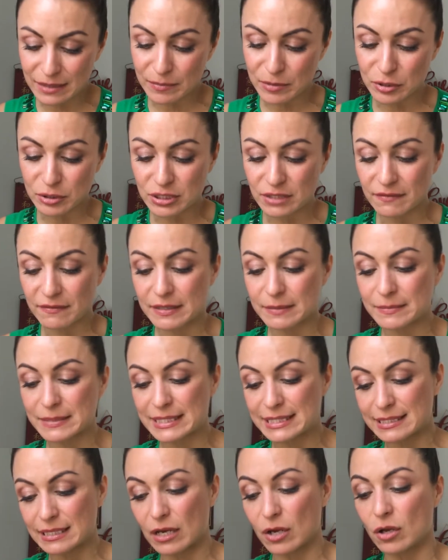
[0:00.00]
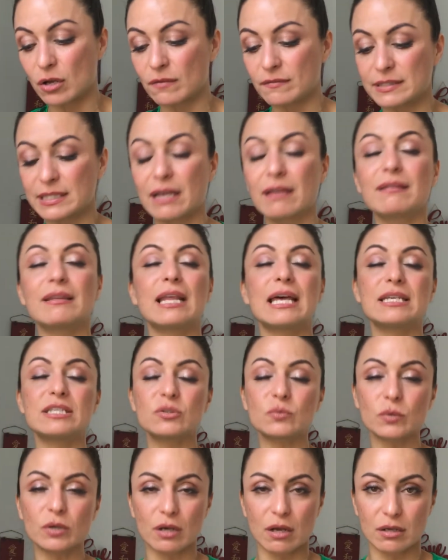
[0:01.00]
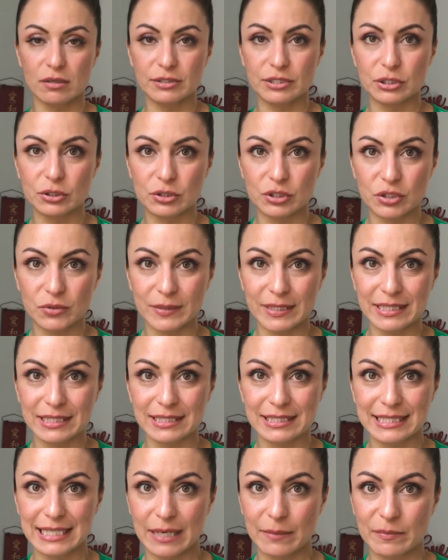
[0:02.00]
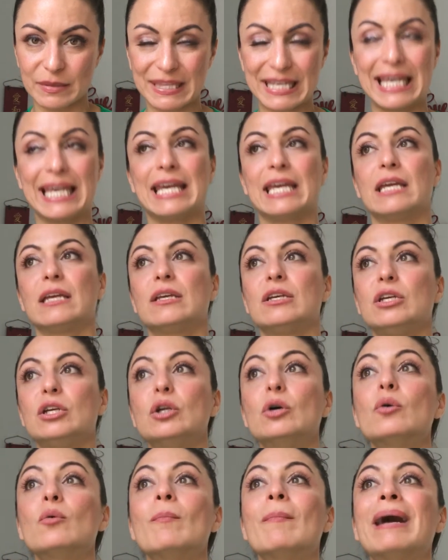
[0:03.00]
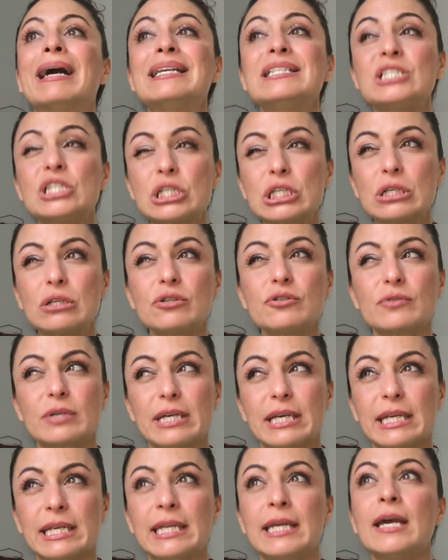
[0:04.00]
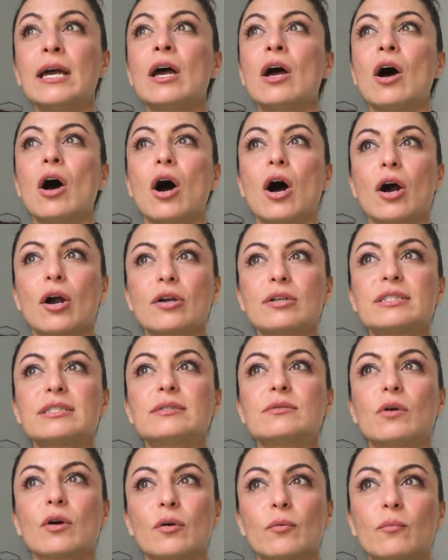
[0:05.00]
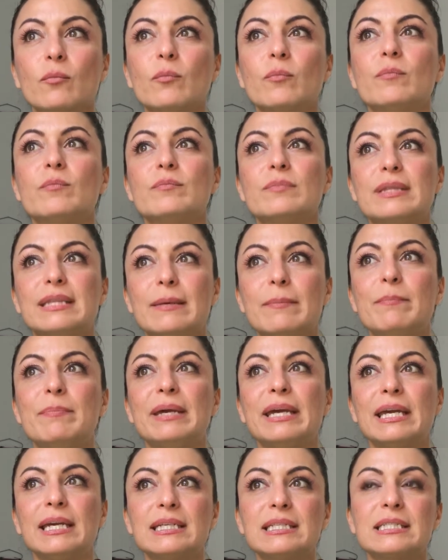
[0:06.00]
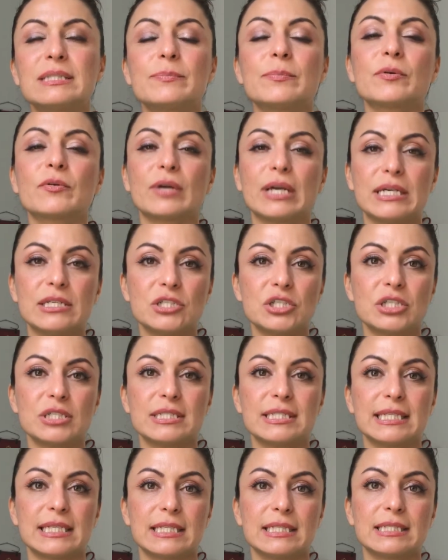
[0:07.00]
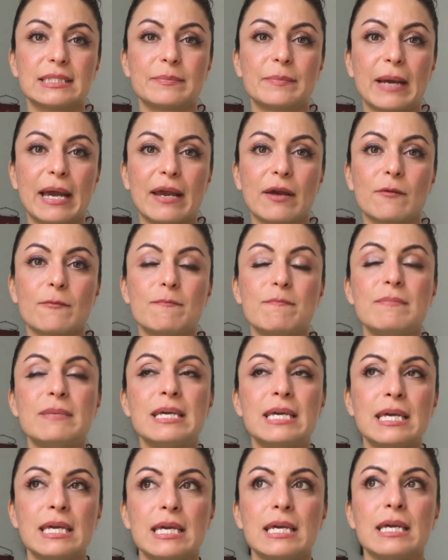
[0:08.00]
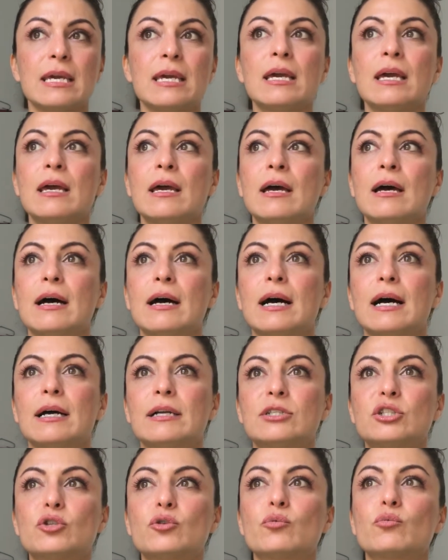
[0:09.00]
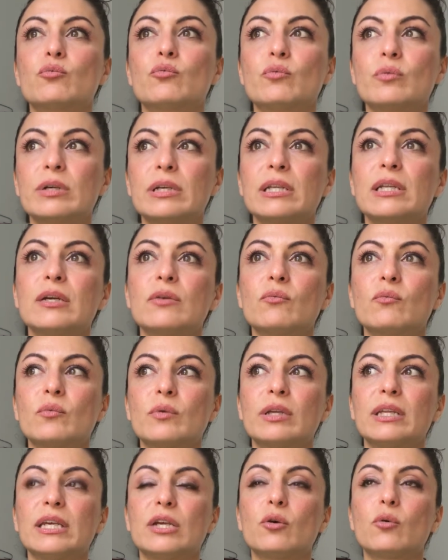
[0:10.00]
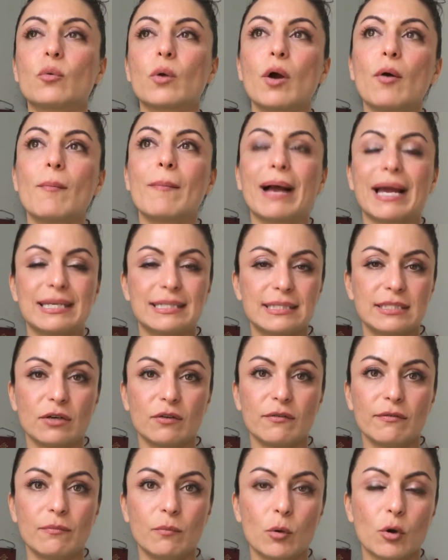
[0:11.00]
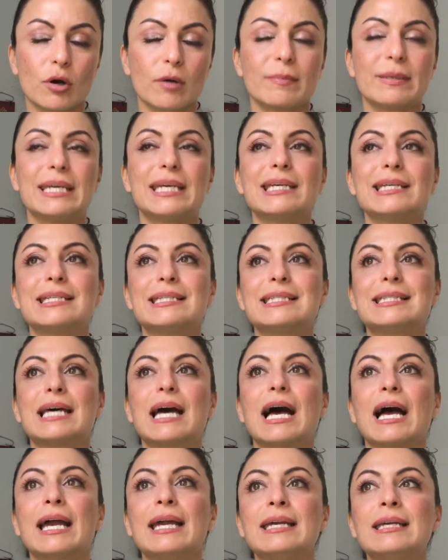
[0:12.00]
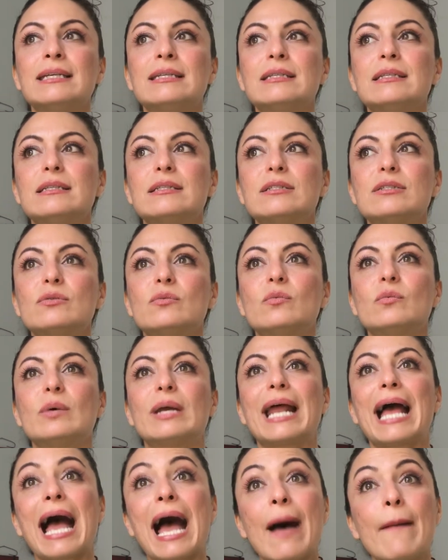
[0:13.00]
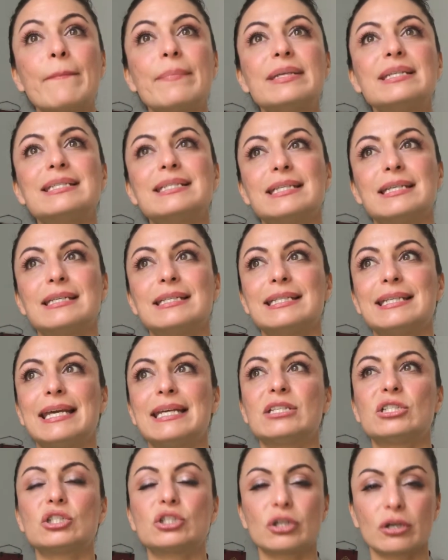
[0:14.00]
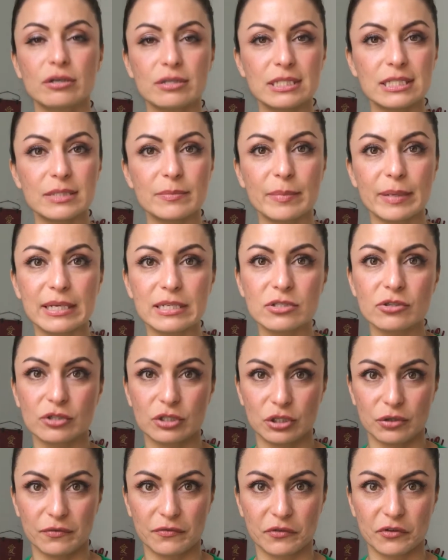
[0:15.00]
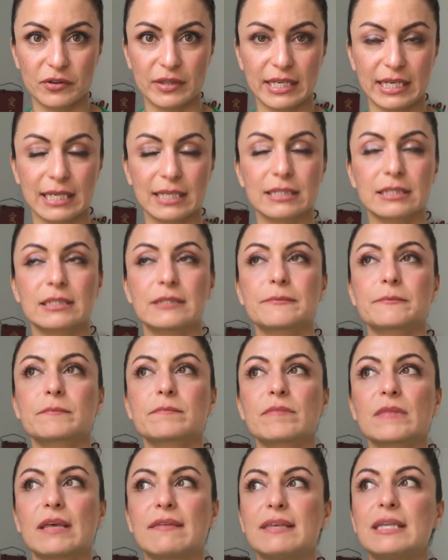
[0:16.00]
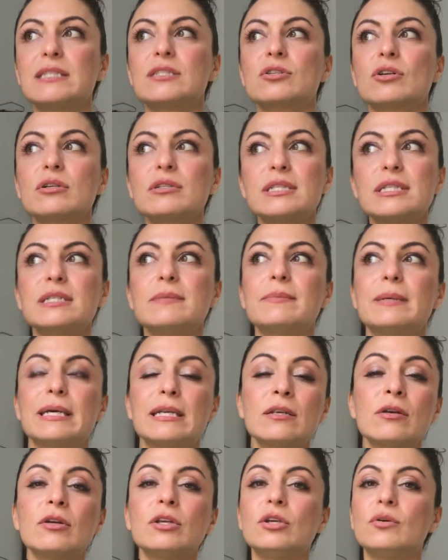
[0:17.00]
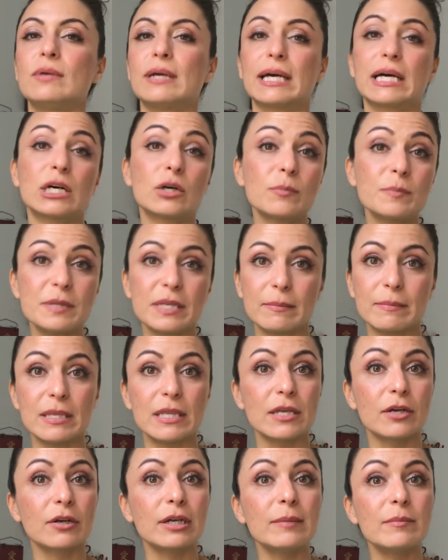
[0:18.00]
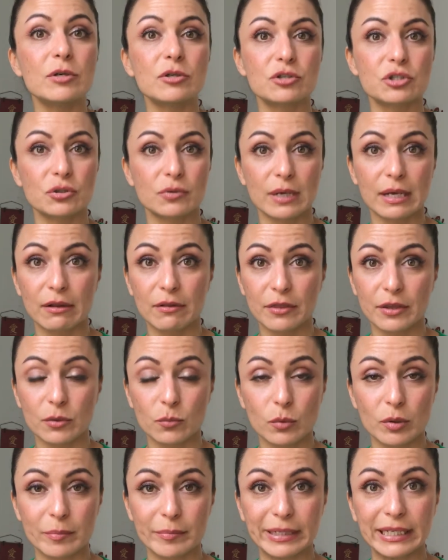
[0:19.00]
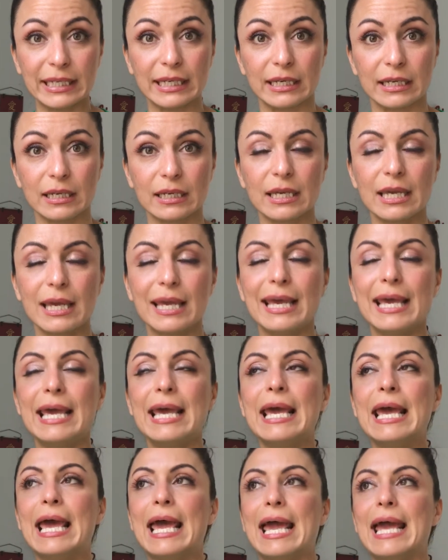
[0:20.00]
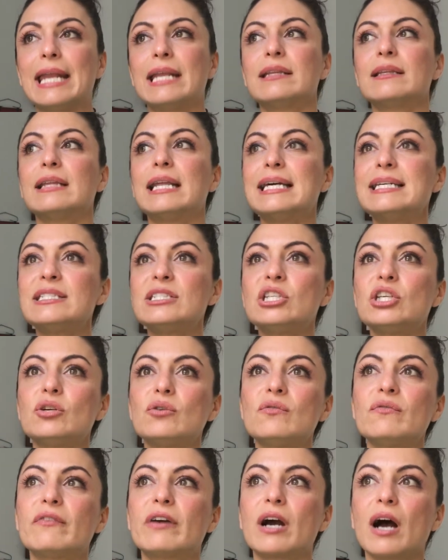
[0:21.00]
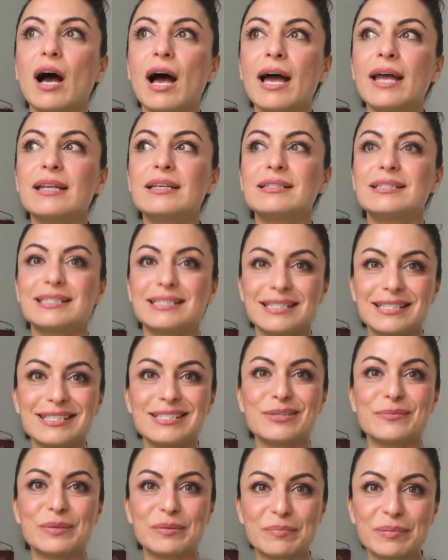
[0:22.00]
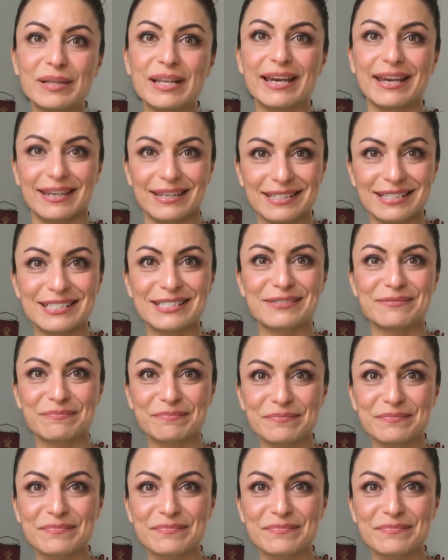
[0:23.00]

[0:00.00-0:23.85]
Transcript: the most of themselves unless we're also doing the same thing? You know, my children are, are the big inspirations that inspire me uh, to really, really grow myself more because I, what happens is they start to depend on you for things. They start to depend on you to help them in their emotional health and well being. And unless you've got a system in place